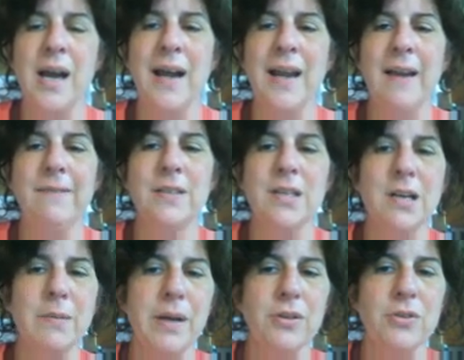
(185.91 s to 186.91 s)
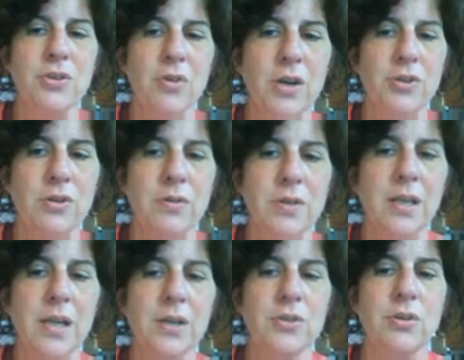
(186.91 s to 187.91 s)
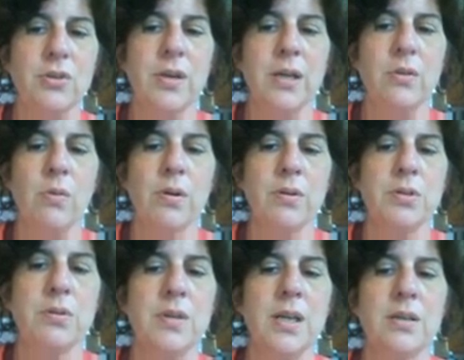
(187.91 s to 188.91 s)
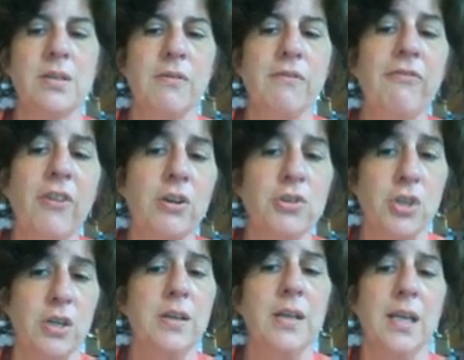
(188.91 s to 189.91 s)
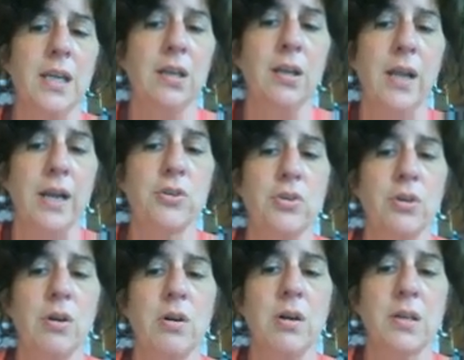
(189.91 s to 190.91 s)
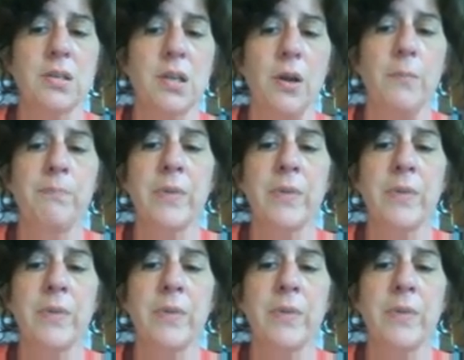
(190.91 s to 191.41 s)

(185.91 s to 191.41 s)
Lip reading: I have to talk about structure in lecture in order to get to function in lecture also.